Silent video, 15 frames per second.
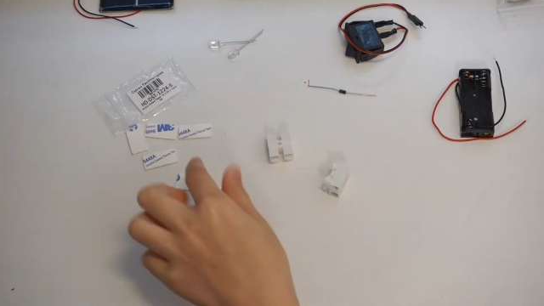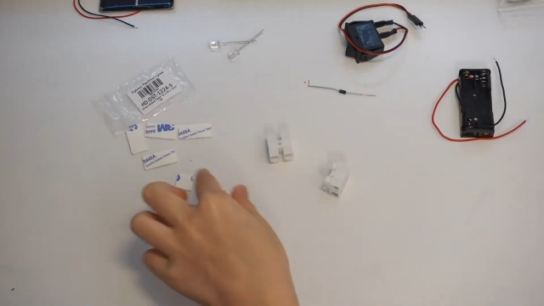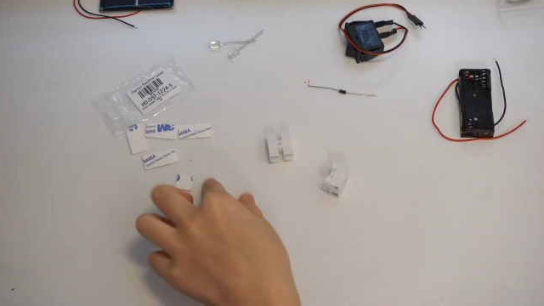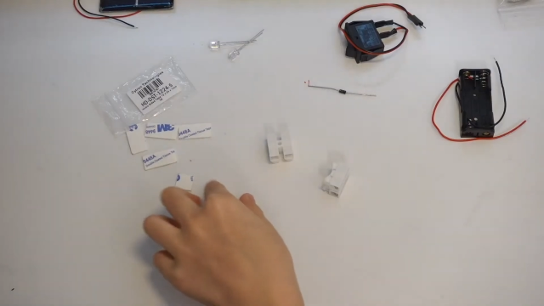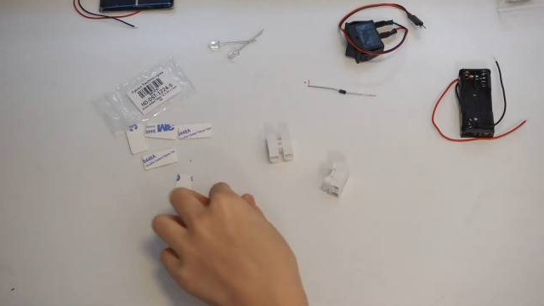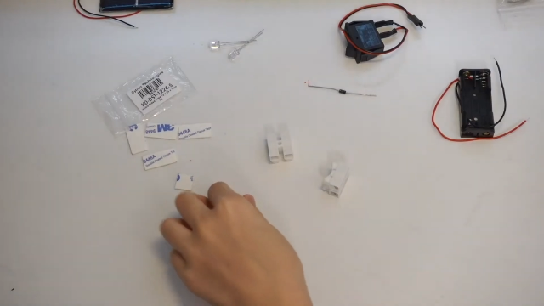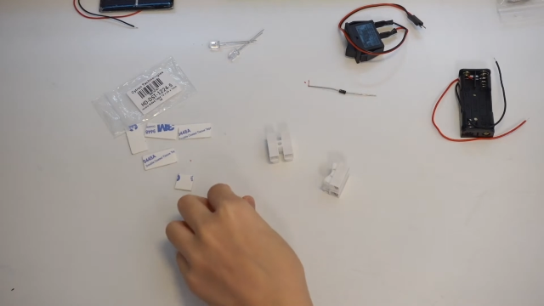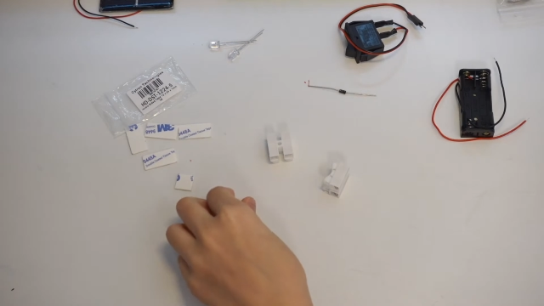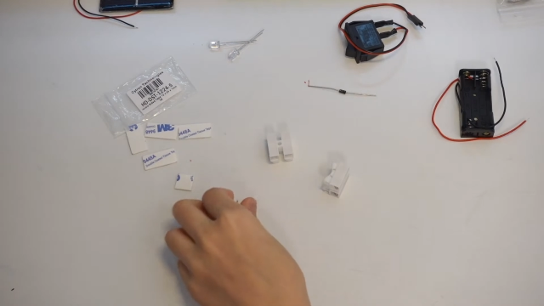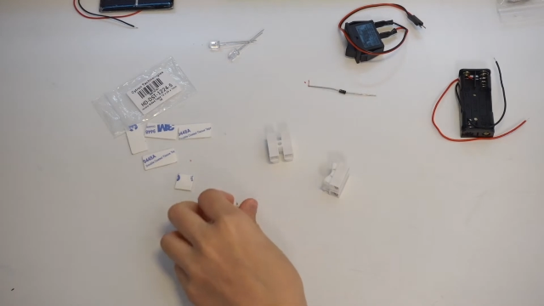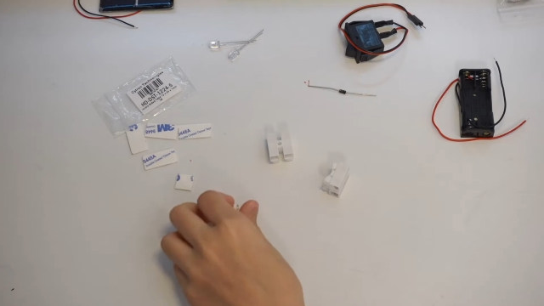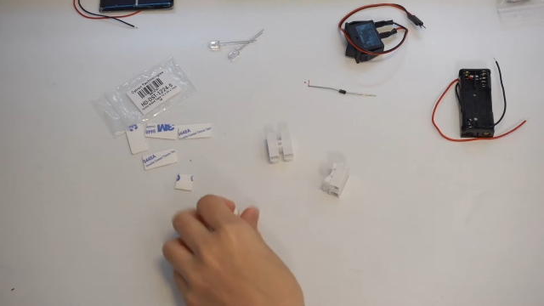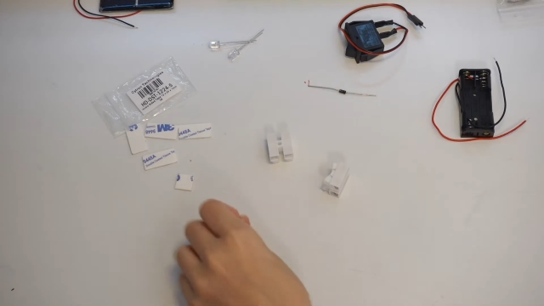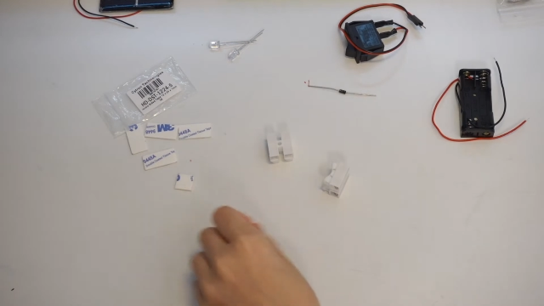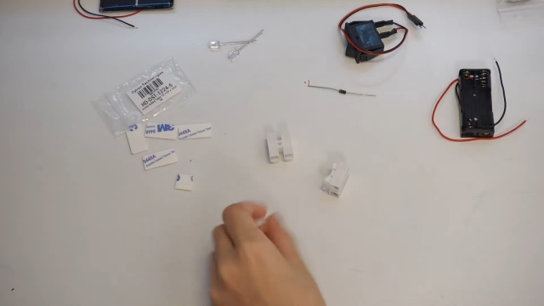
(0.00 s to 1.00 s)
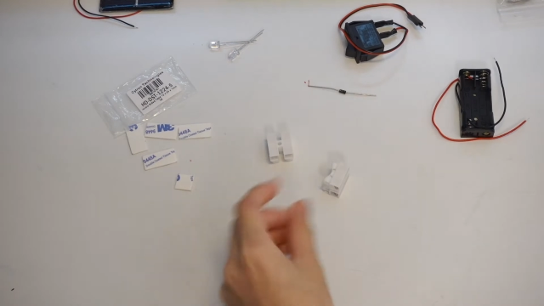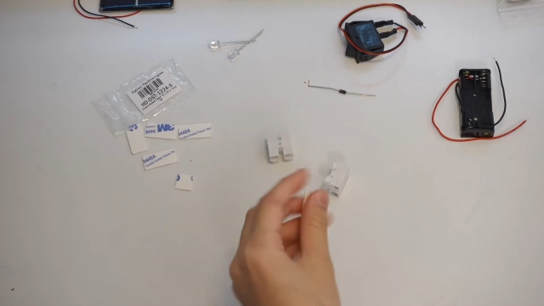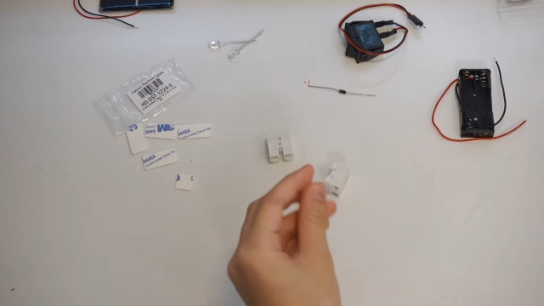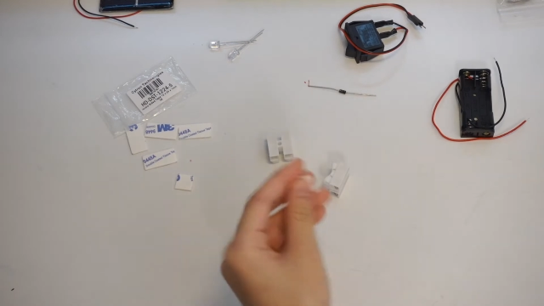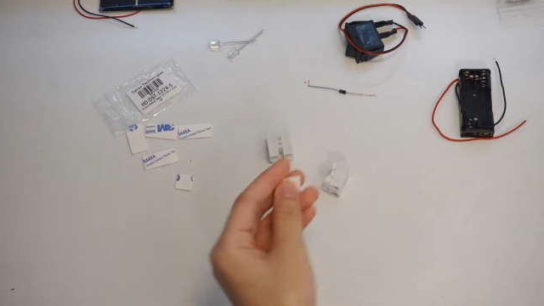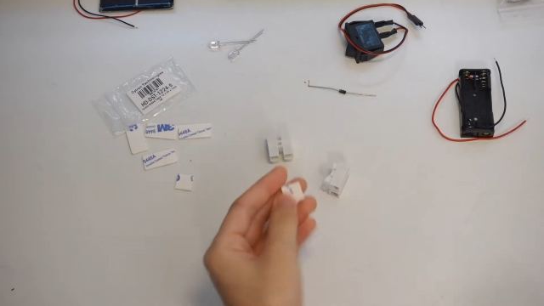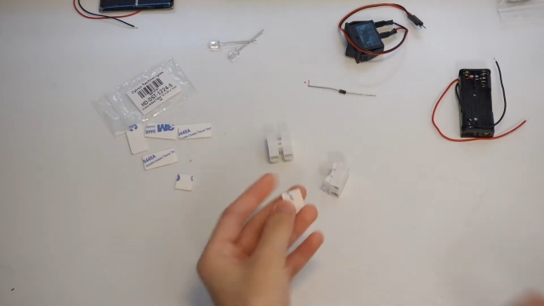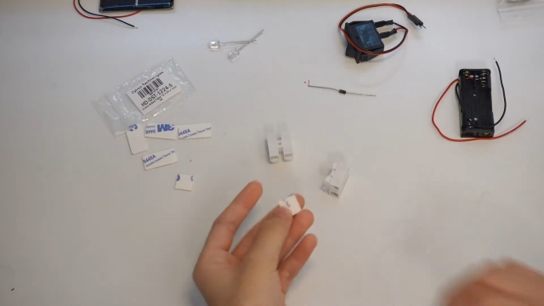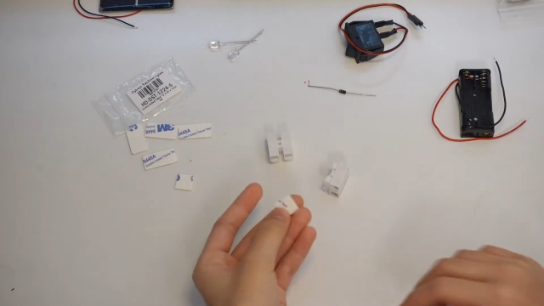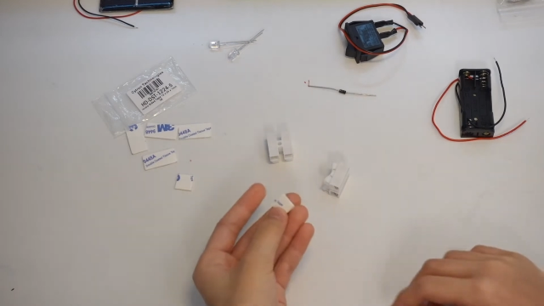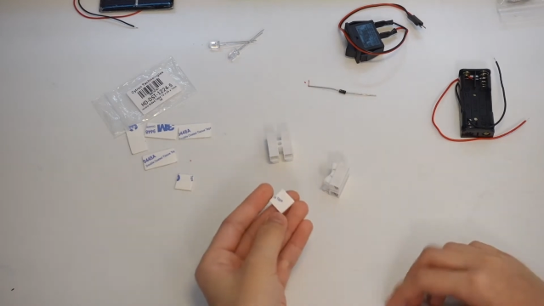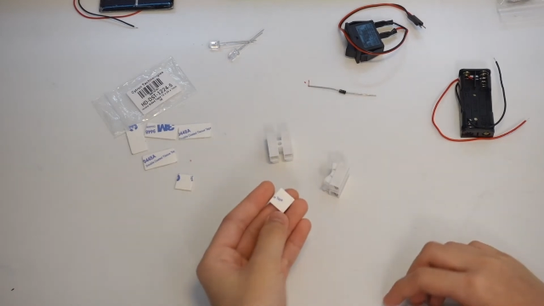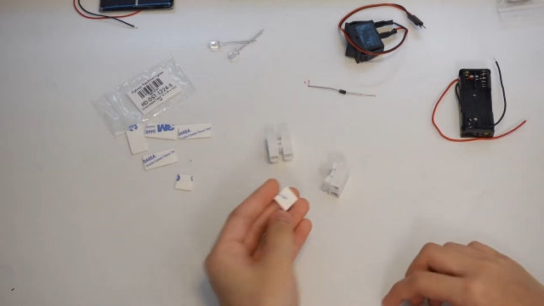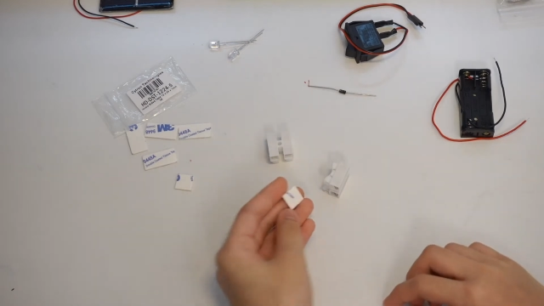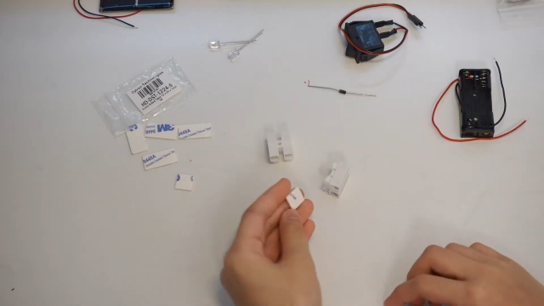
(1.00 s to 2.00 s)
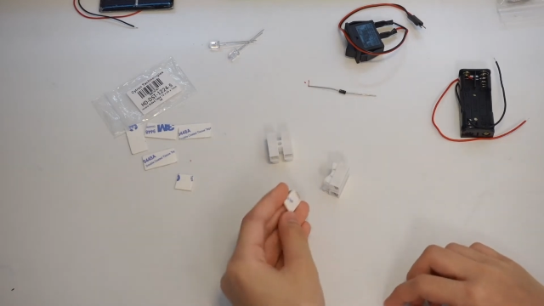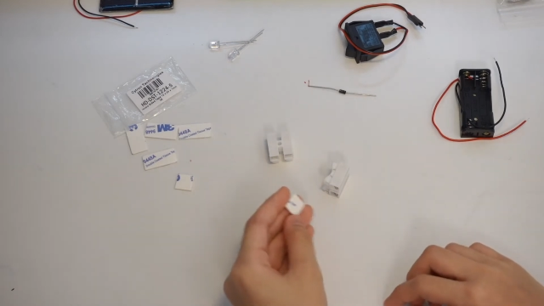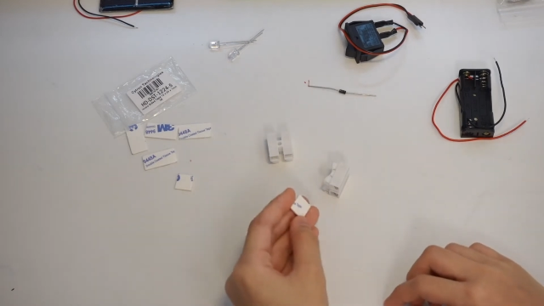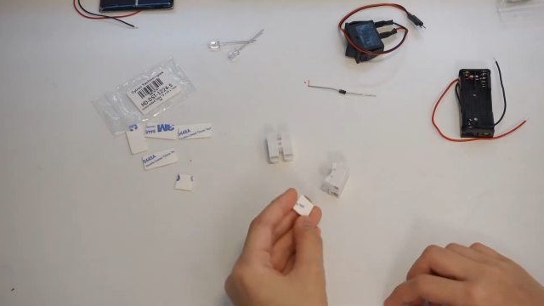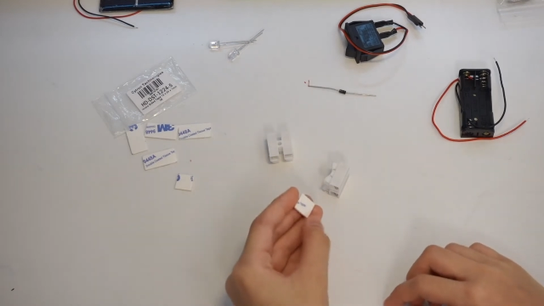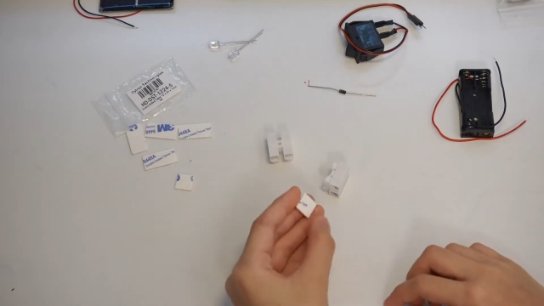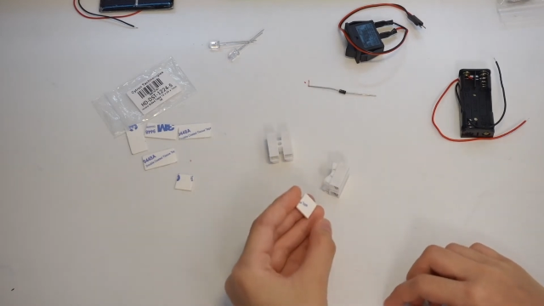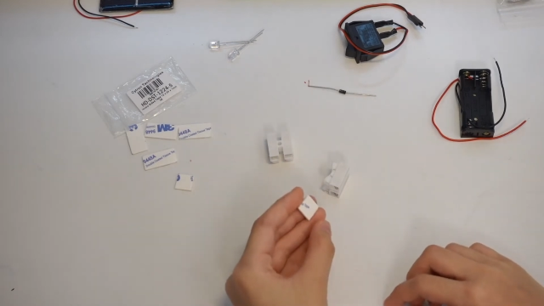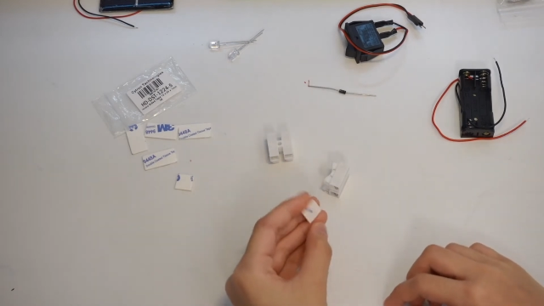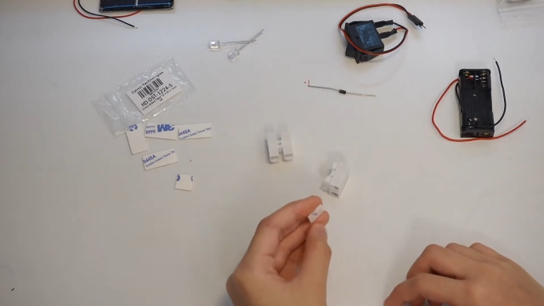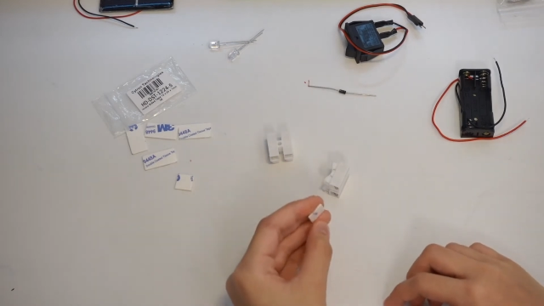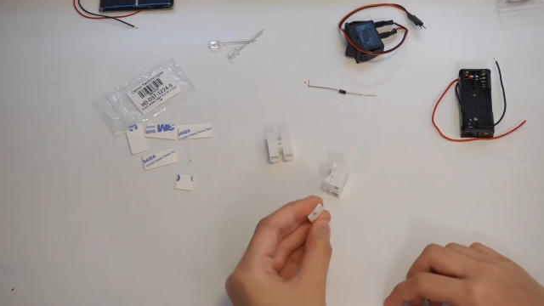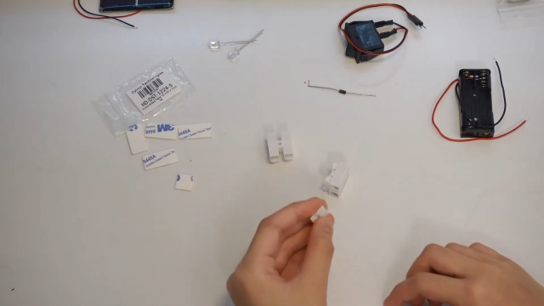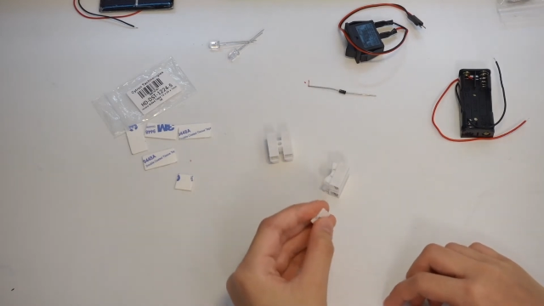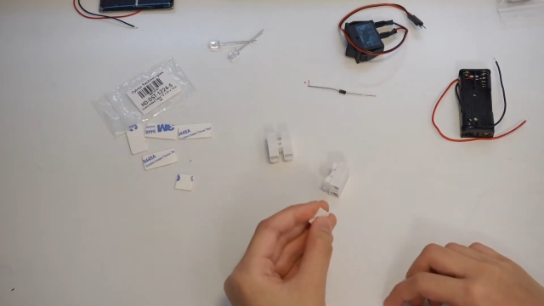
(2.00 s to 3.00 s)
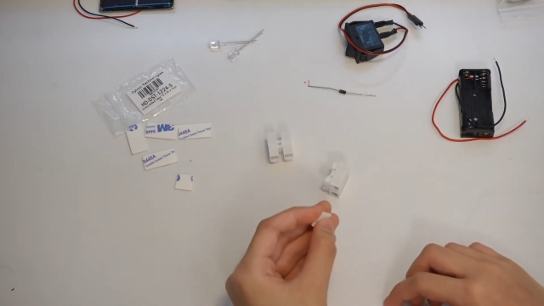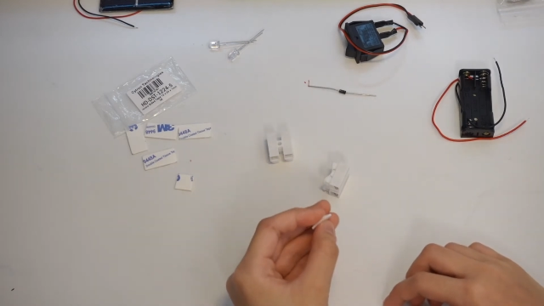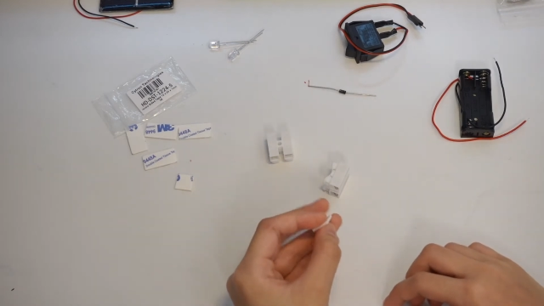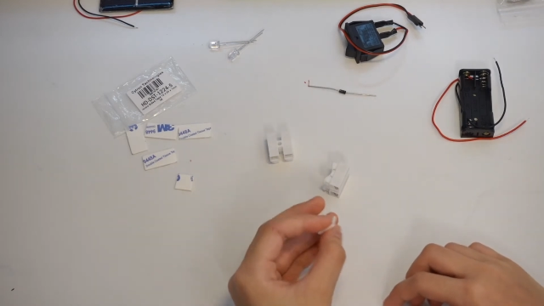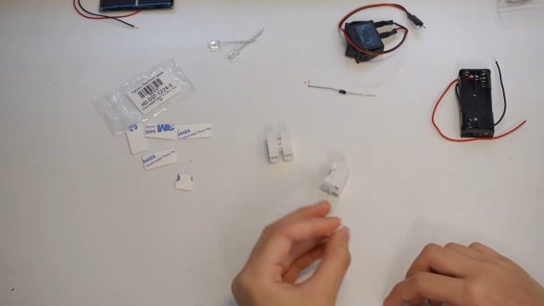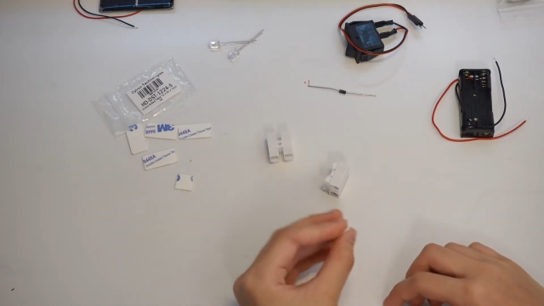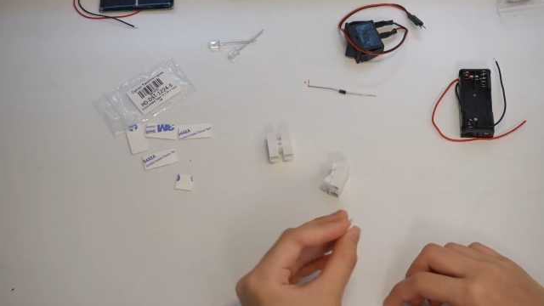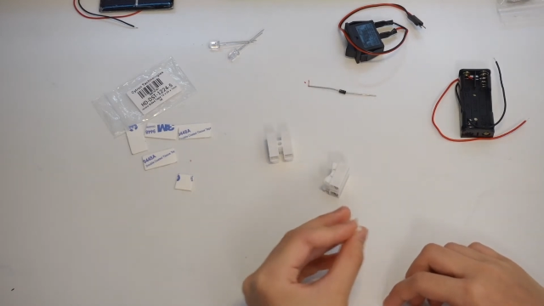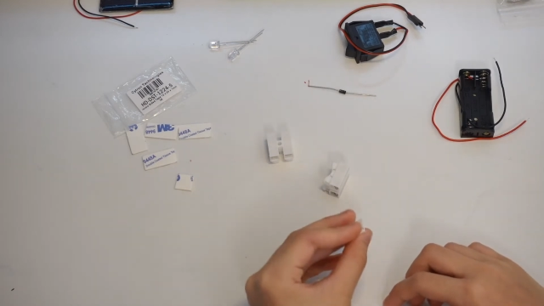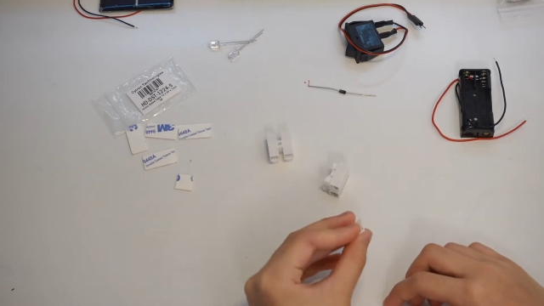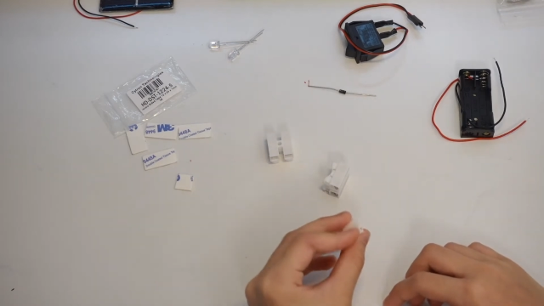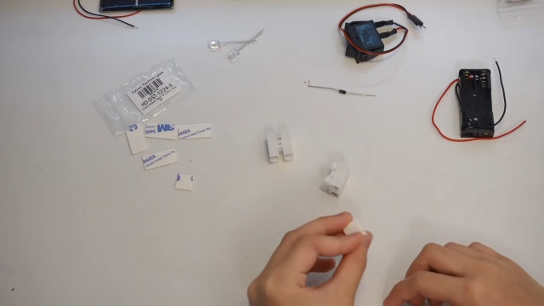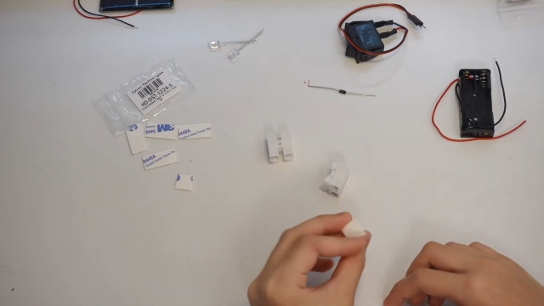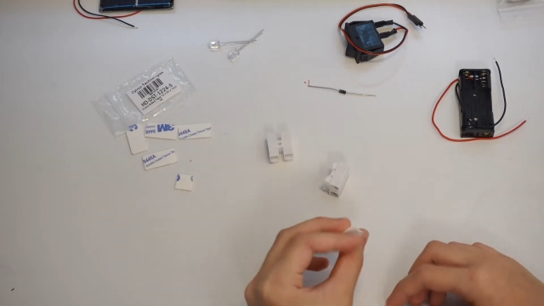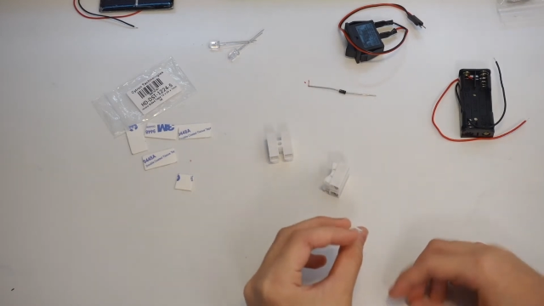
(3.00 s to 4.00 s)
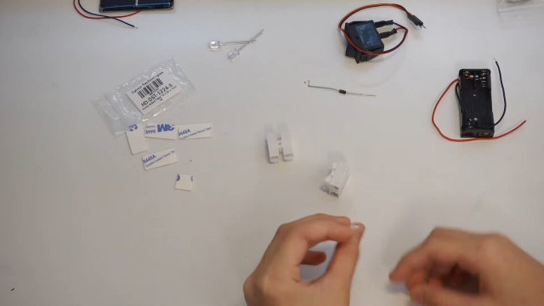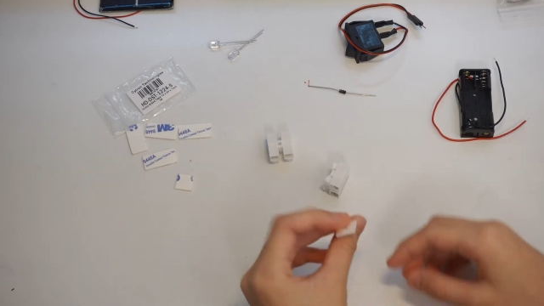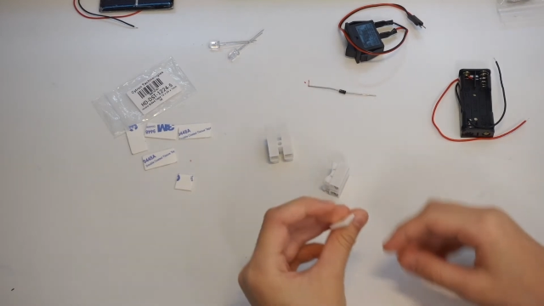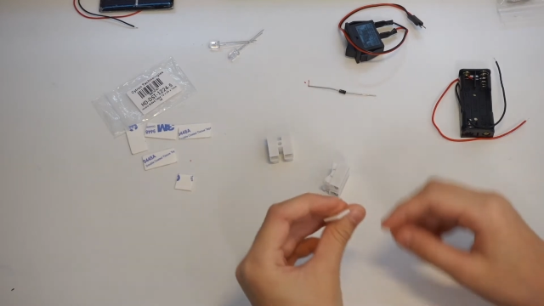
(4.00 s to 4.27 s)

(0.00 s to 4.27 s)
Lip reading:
No face is visible, so there are no lips to read.